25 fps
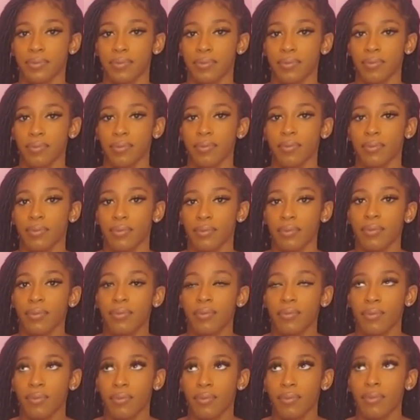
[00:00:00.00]

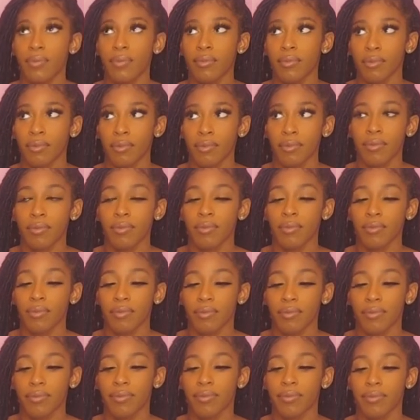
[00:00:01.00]

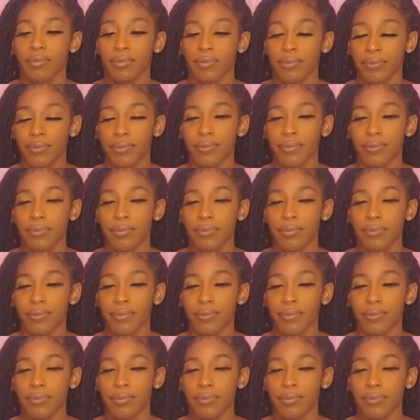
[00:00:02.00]
(silent)